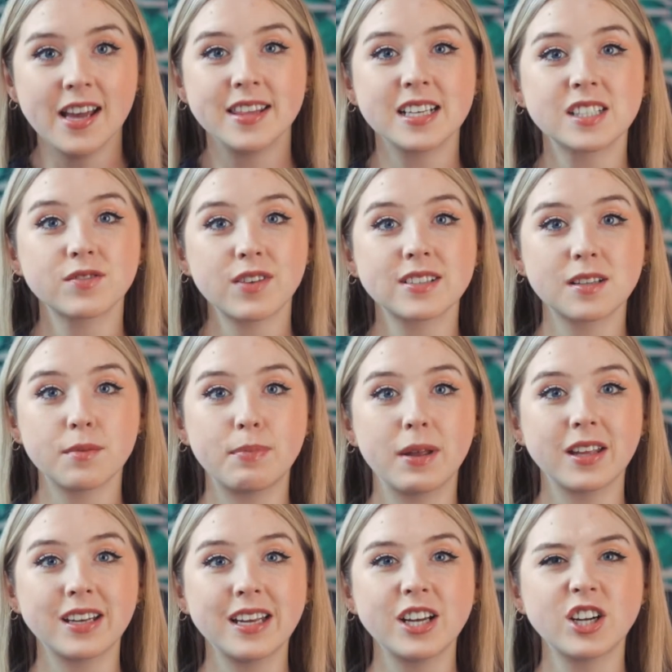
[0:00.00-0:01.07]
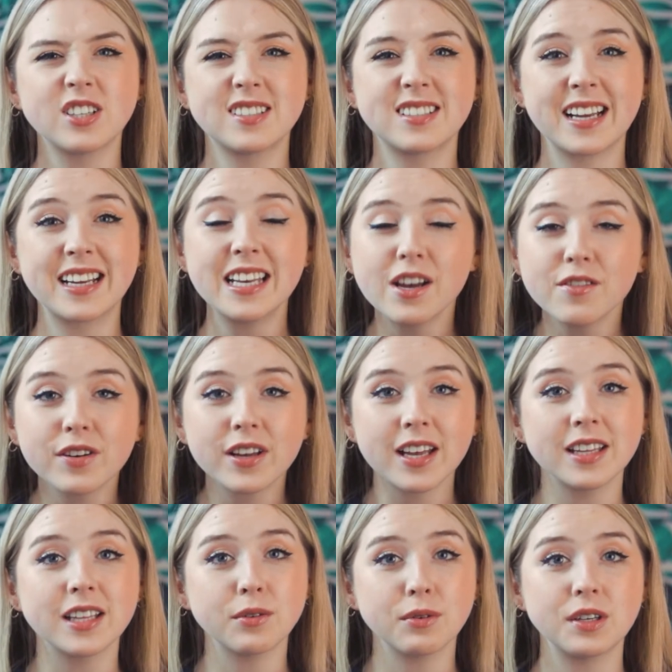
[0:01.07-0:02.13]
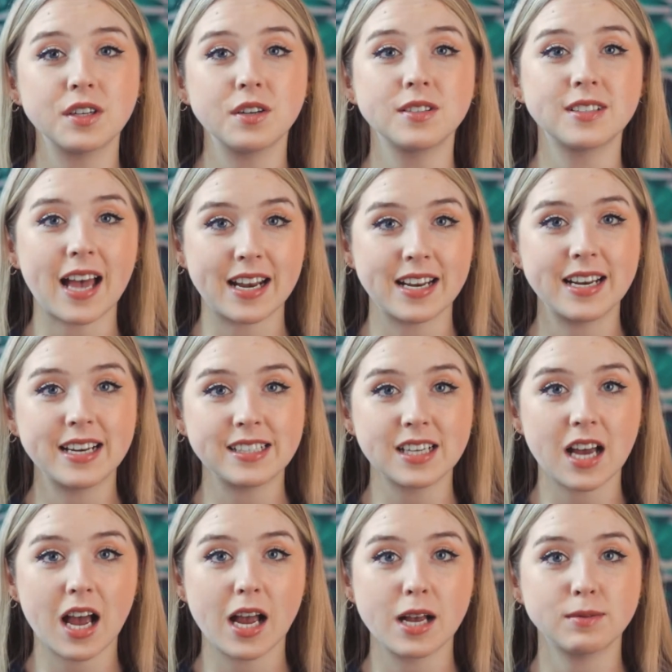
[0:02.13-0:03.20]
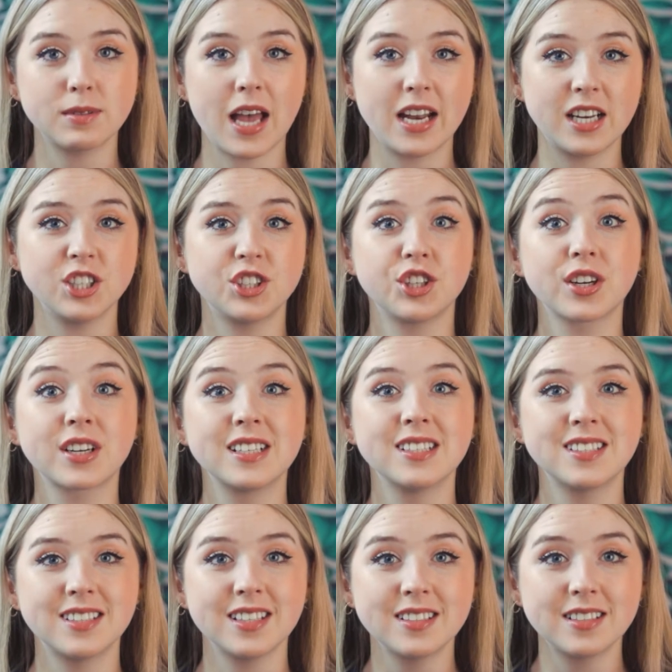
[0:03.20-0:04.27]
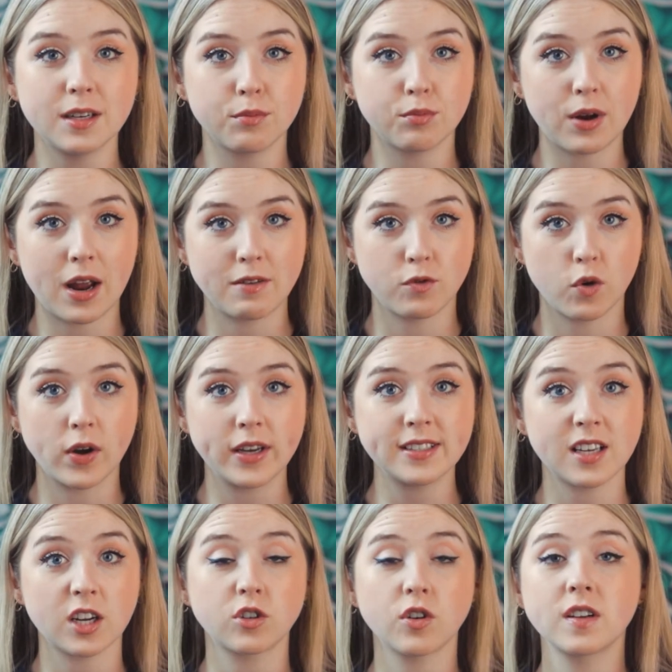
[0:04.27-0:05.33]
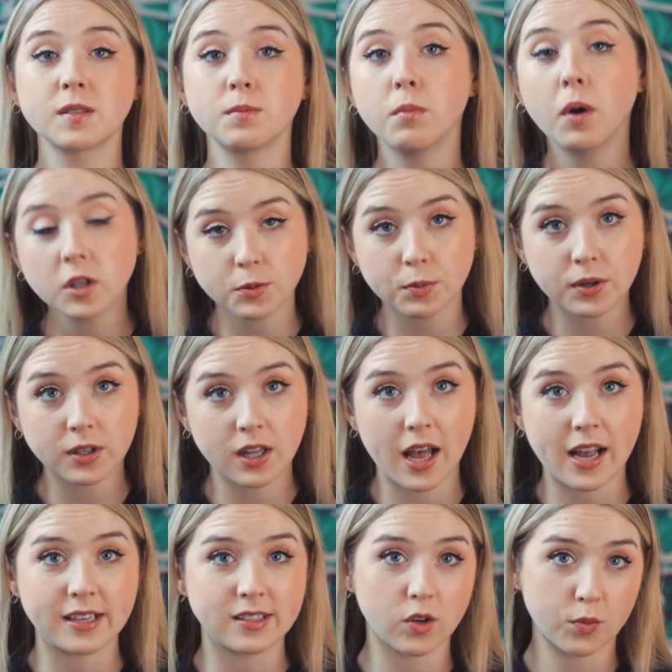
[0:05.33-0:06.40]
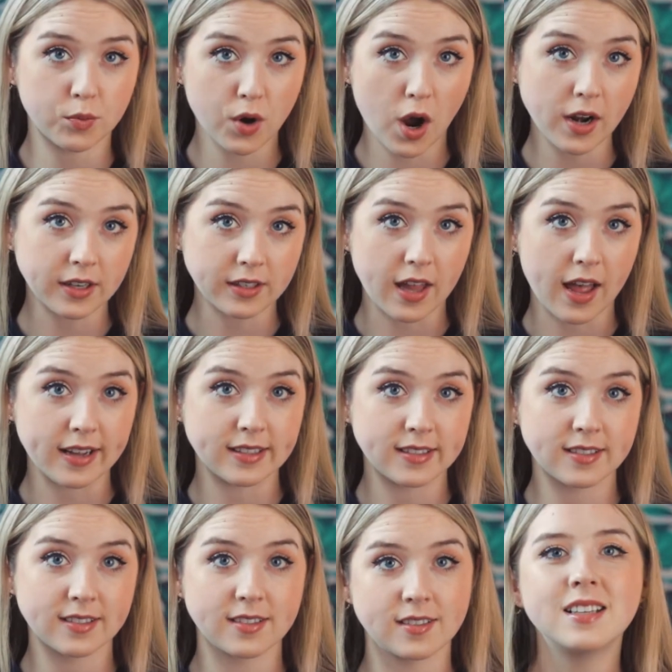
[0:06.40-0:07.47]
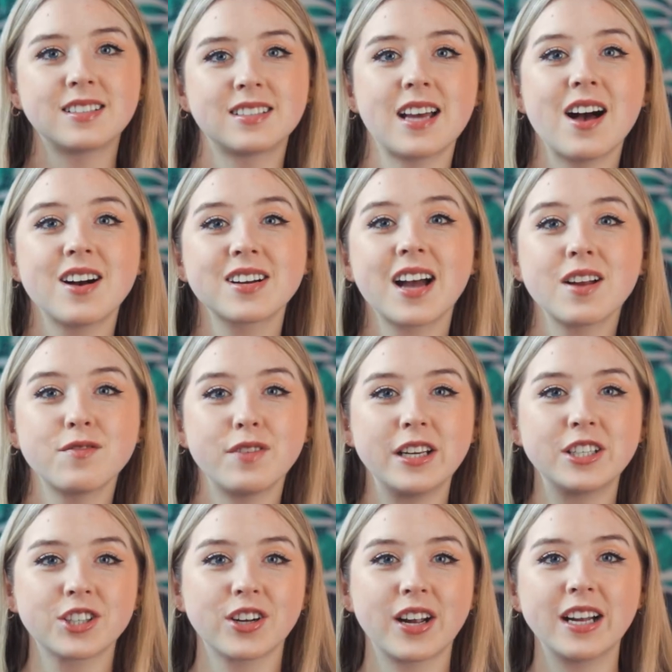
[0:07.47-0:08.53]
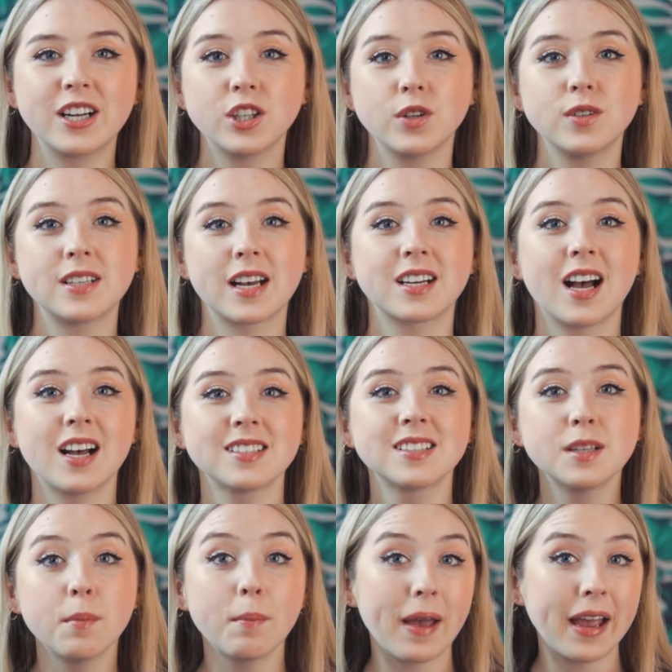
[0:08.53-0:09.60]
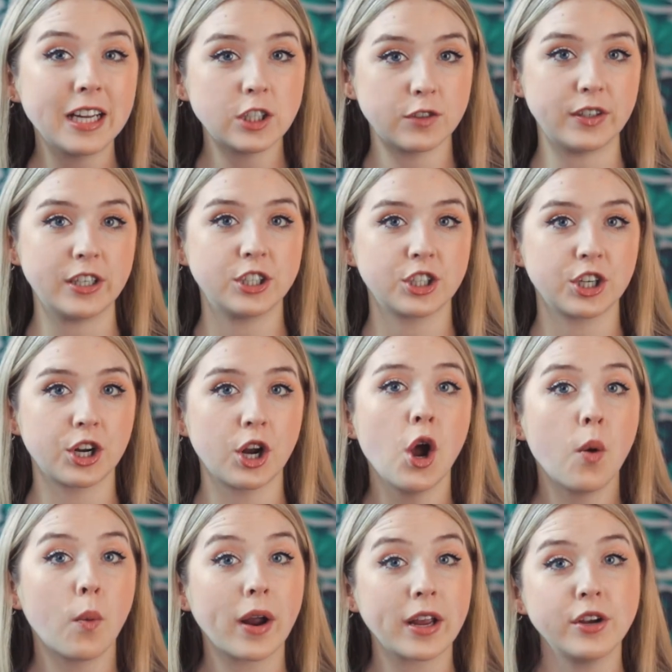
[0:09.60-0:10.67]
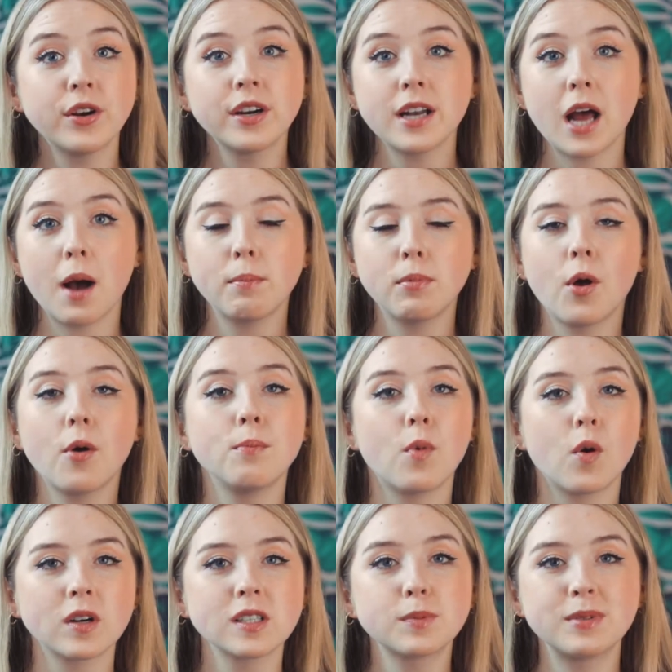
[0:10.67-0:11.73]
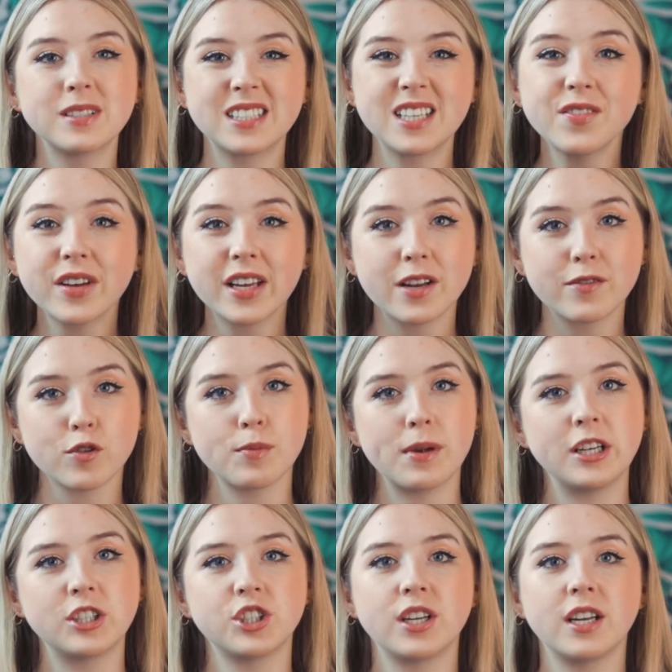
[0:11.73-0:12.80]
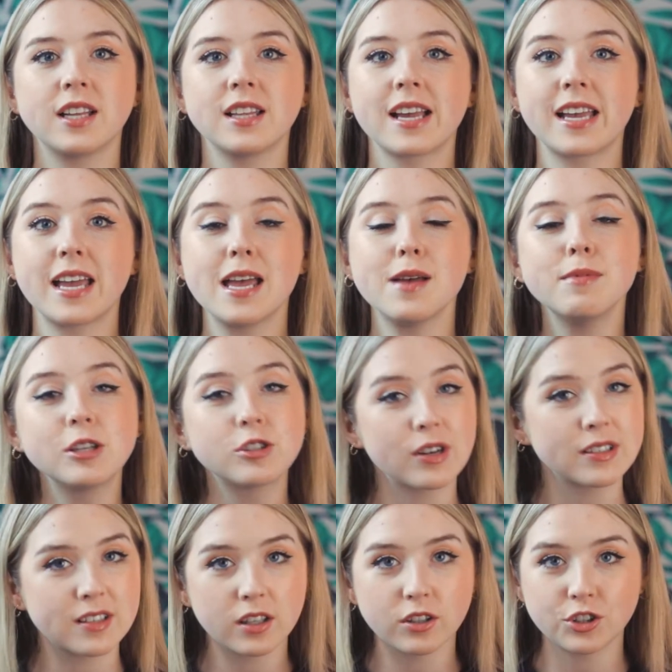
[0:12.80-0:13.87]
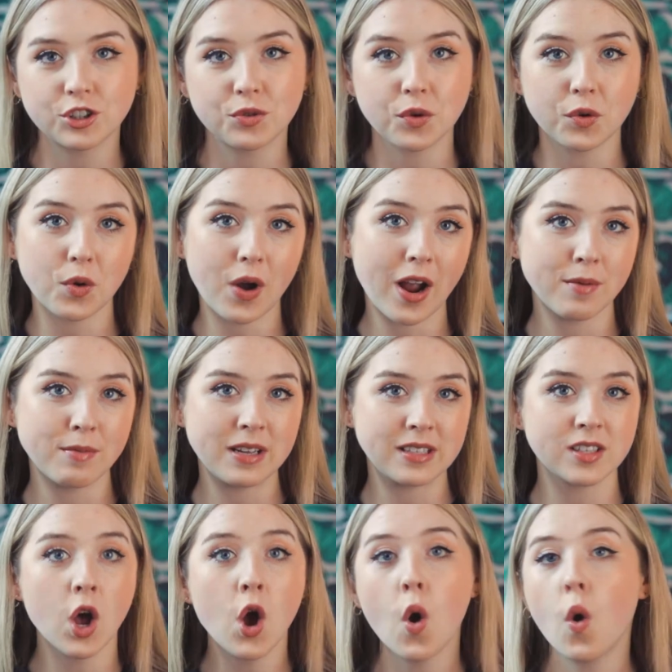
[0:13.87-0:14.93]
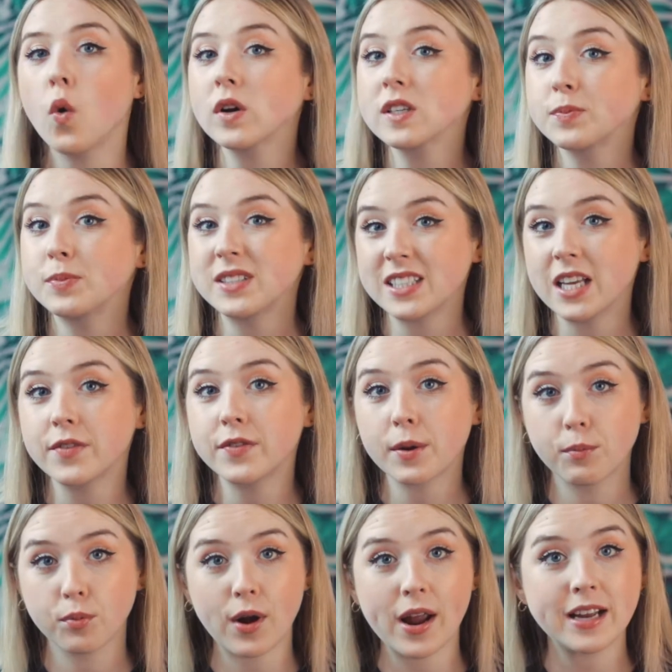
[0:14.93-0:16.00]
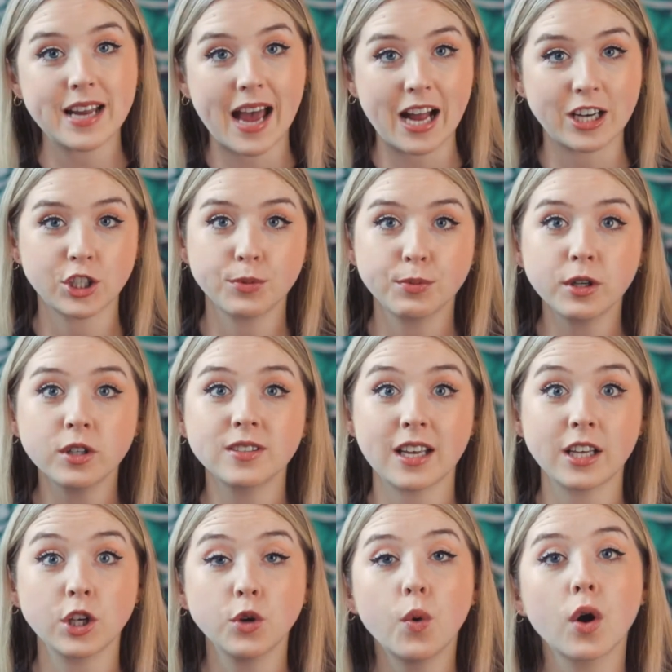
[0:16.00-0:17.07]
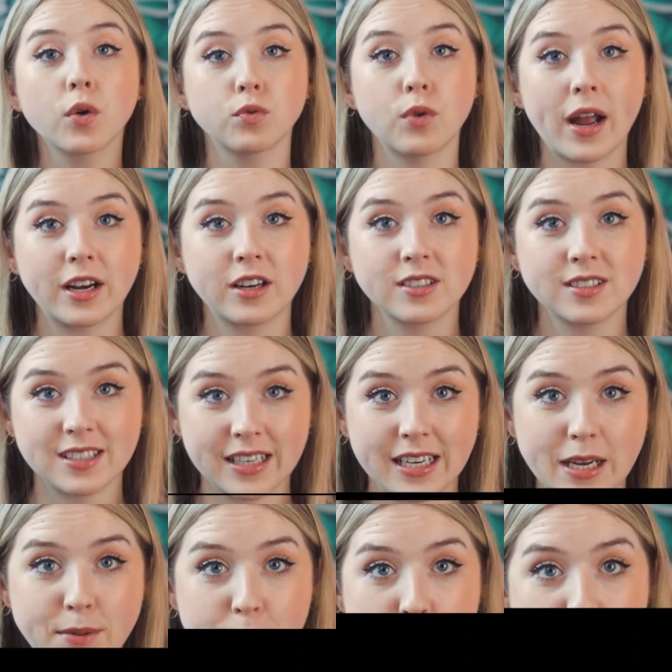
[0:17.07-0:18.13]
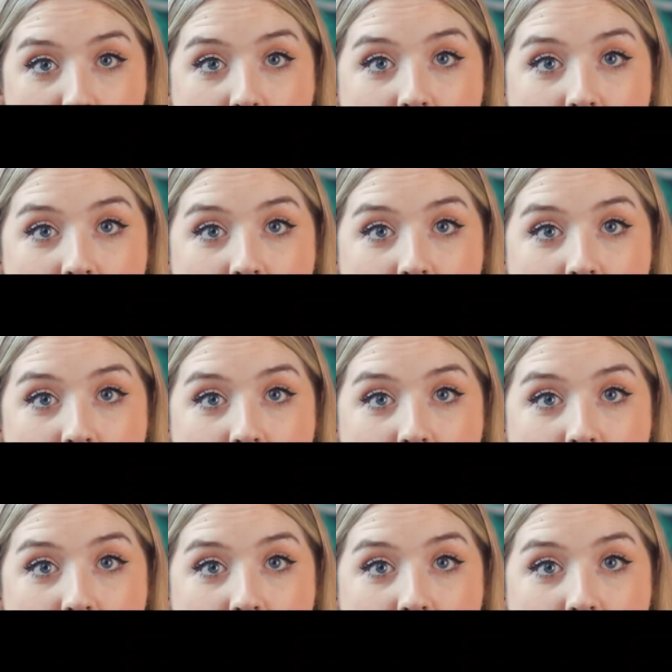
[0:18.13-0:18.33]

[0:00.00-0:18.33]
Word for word: This flexibility could significantly reduce editing times and ensure consistent brand voice across multiple clients or product lines. The style guide feature feature includes a custom page feature where you can upload more specific information like image resolution requirements or specific brand attributes that you want writers to keep in